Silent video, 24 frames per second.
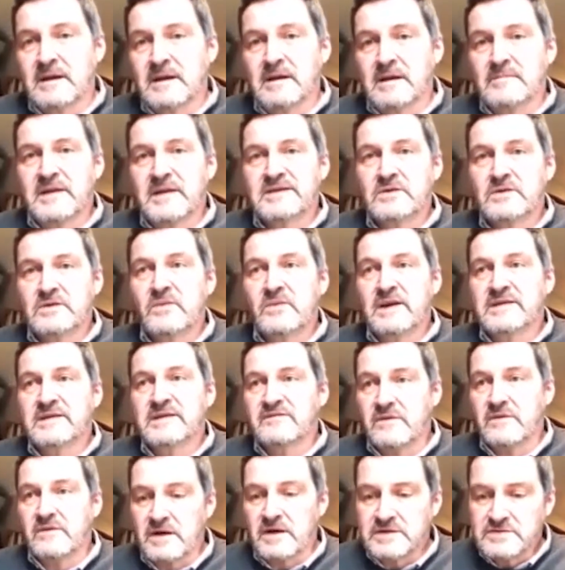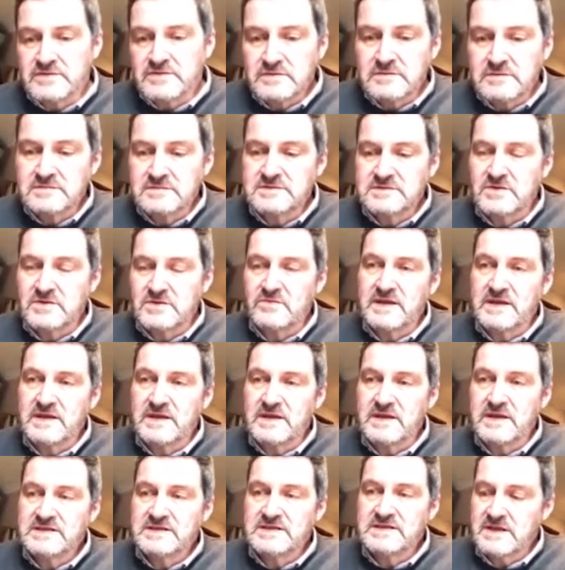It's always vital to reach
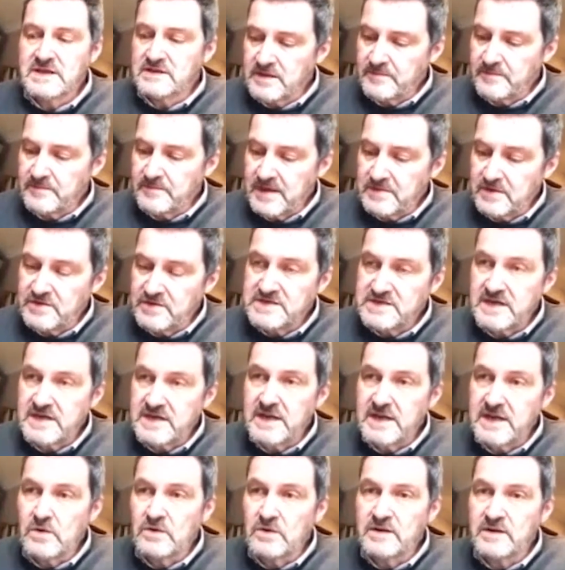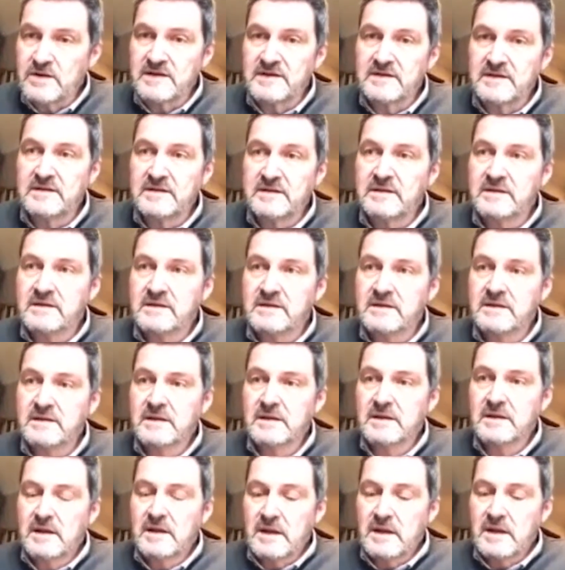out to other people who share your concerns
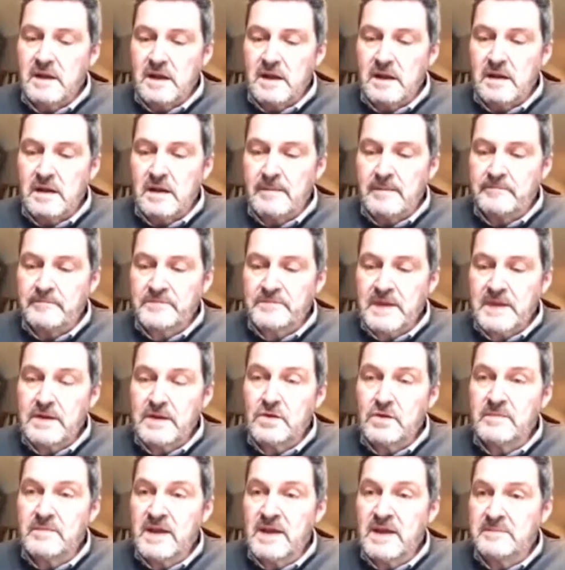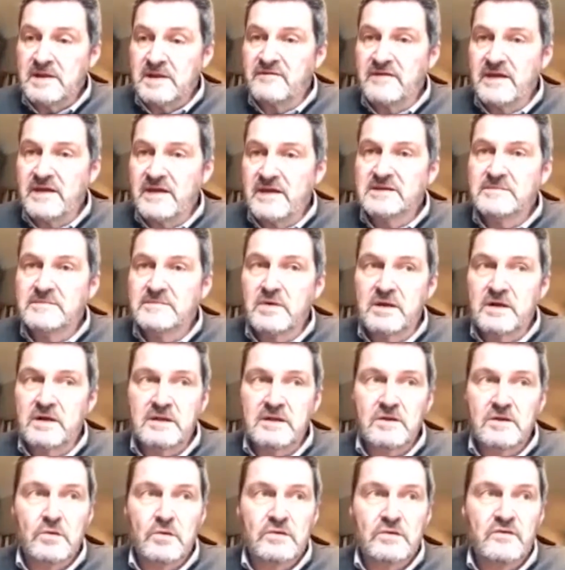and who may be affected by the
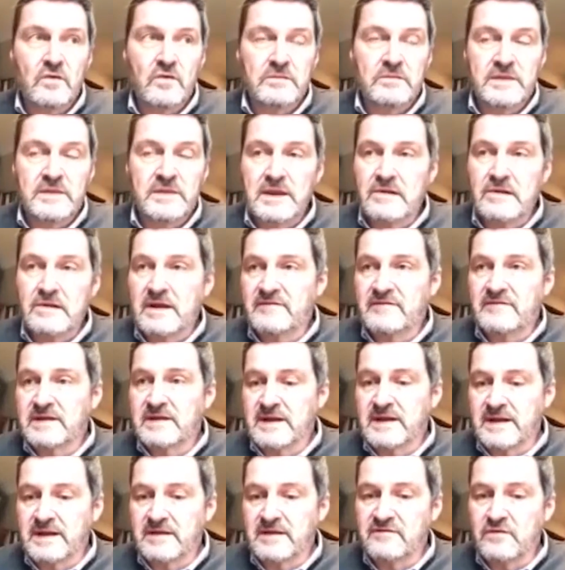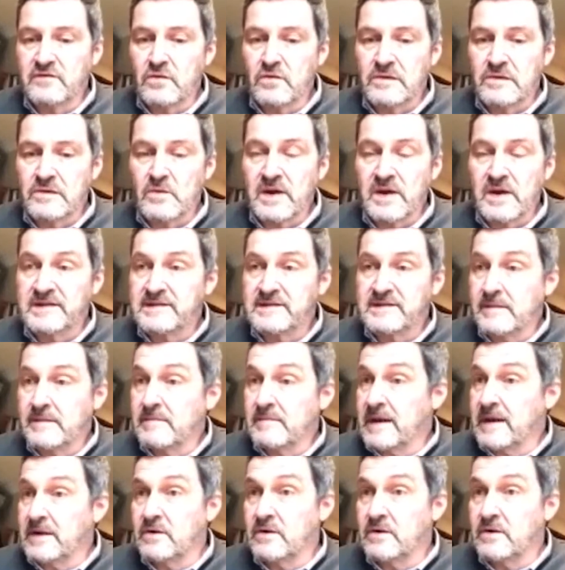law reform that you're advocating for in ways that you
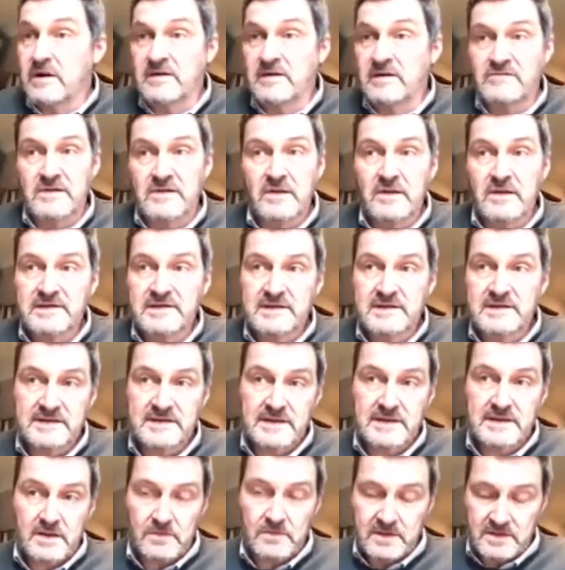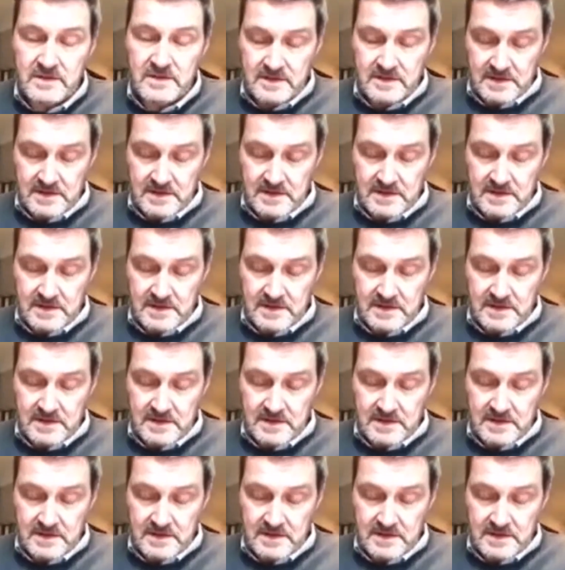may not have realised to start with.